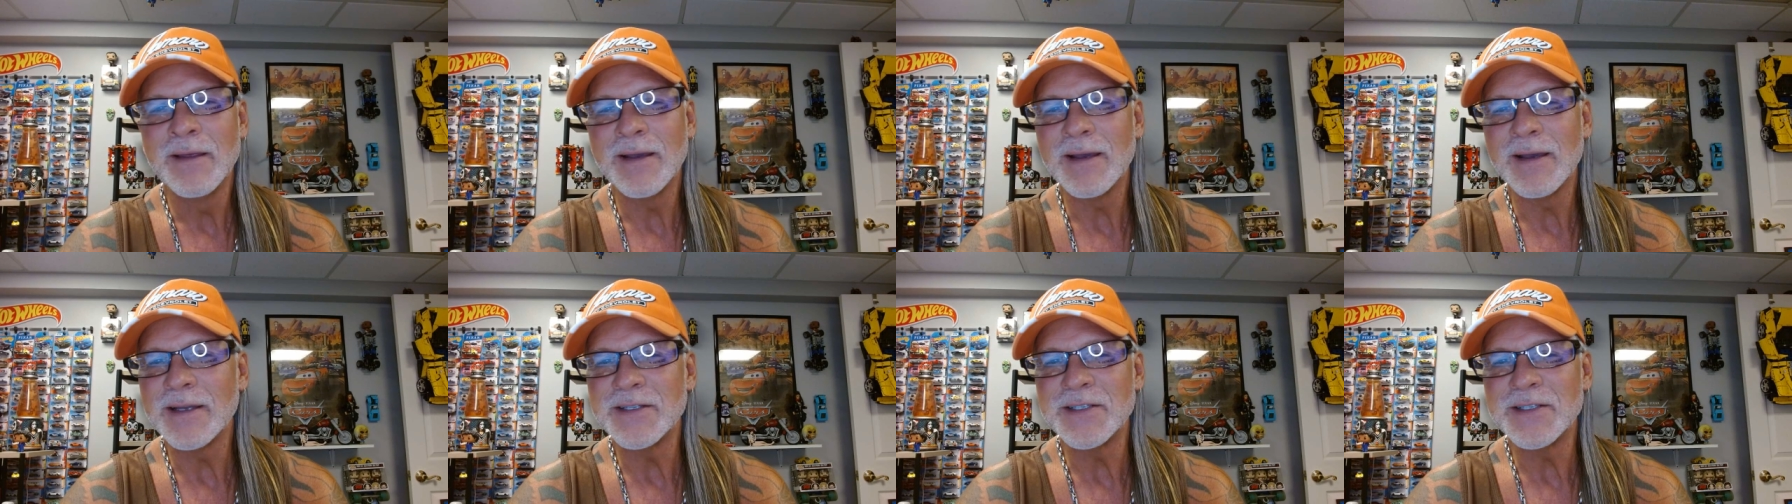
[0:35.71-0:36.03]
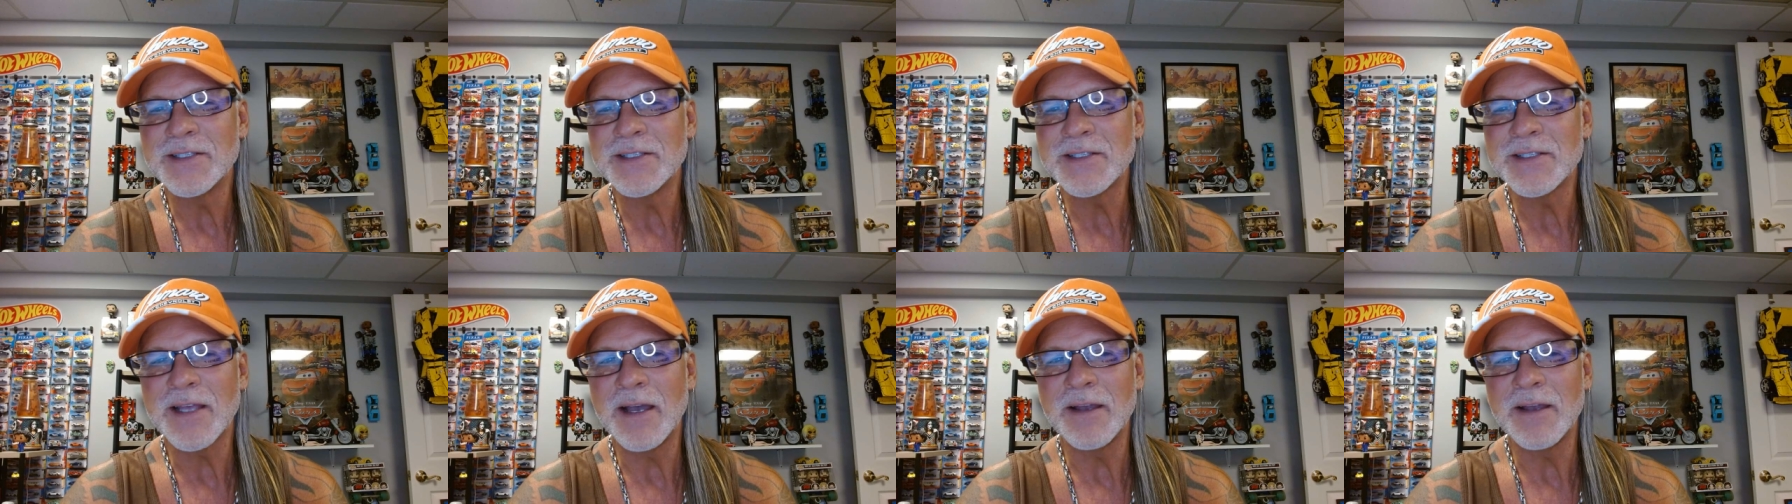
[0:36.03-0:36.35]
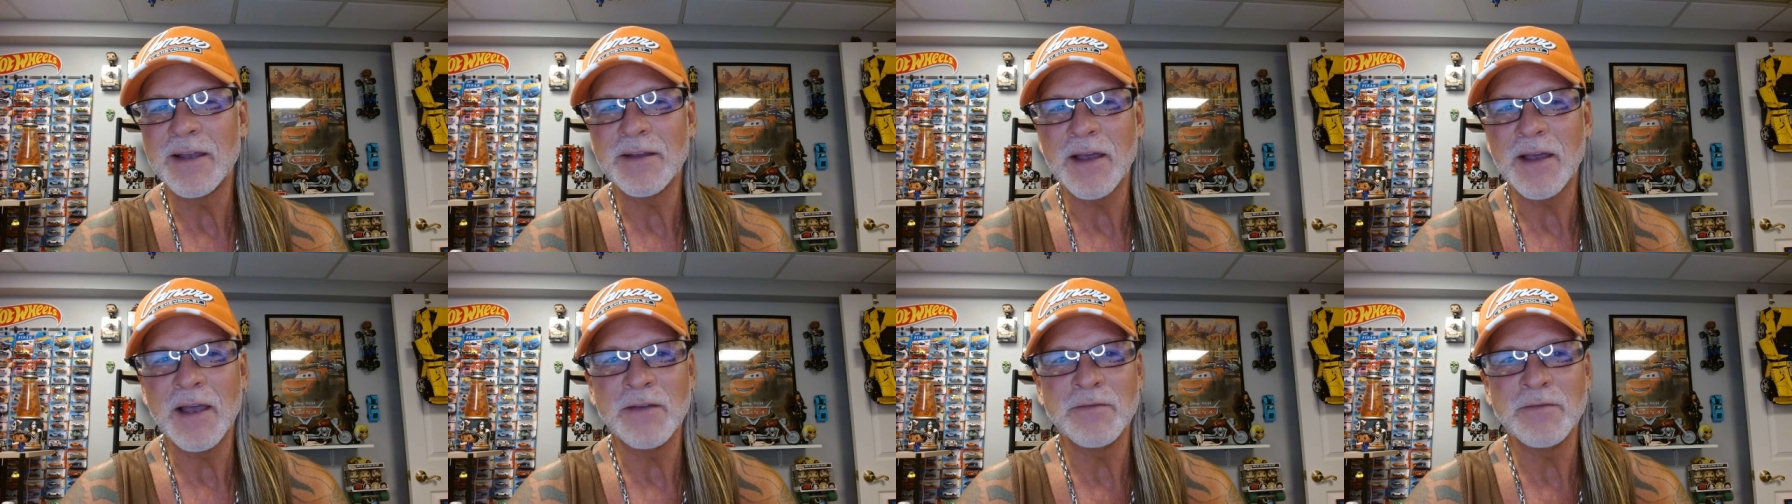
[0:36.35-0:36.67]
I just
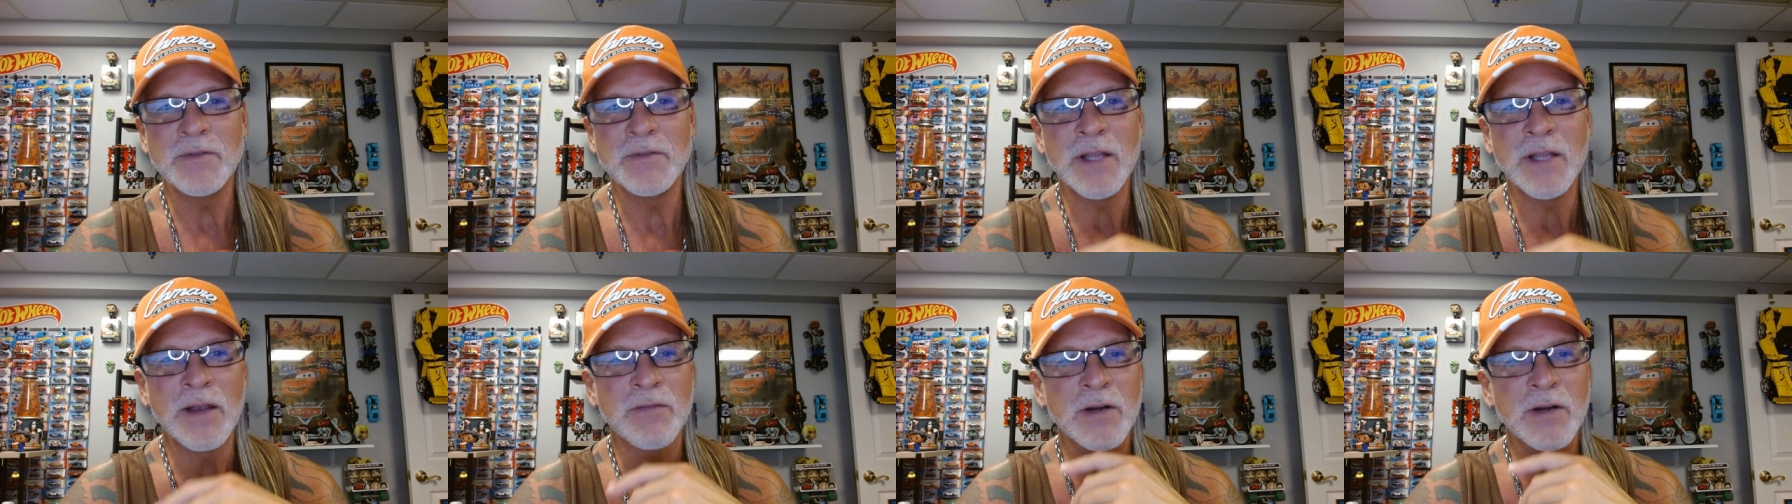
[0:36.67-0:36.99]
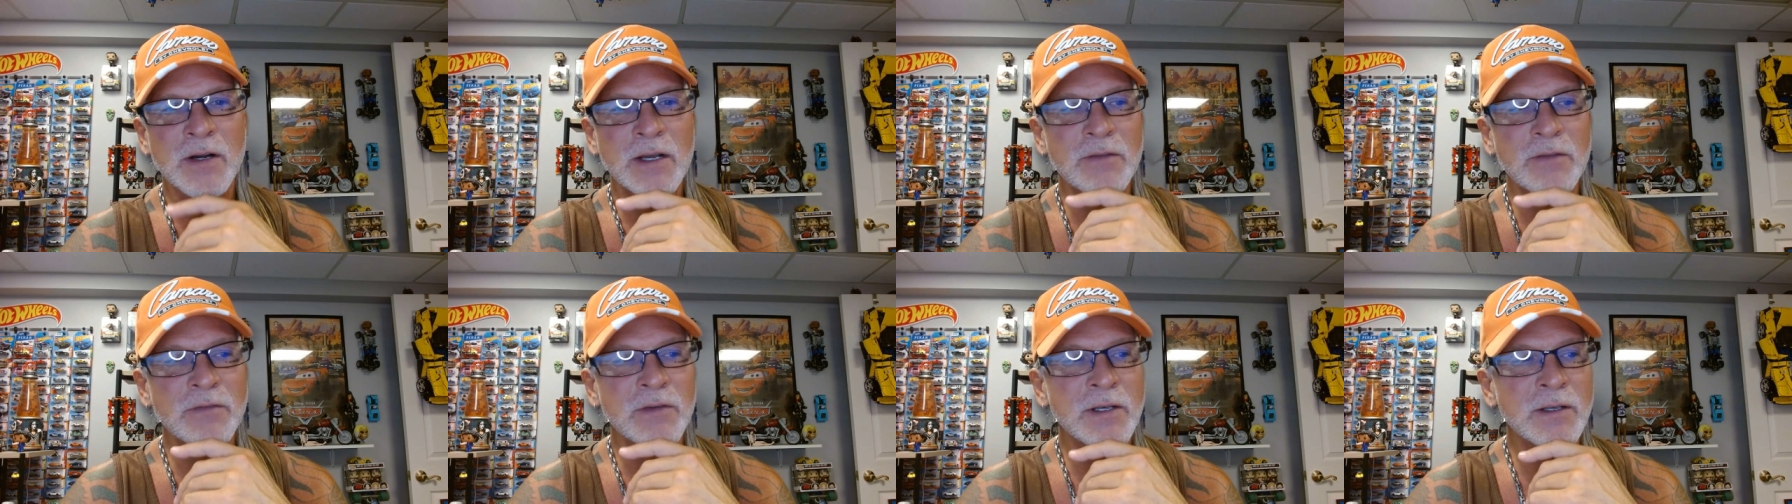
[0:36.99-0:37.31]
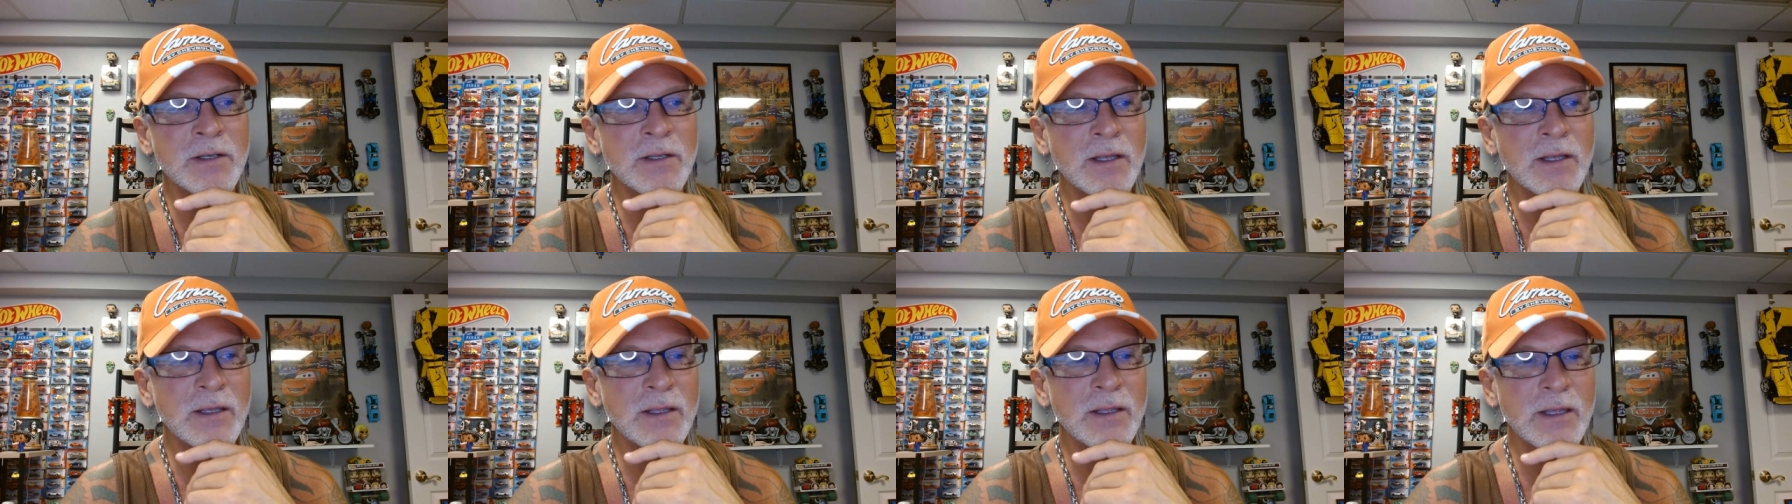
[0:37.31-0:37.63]
I I've never even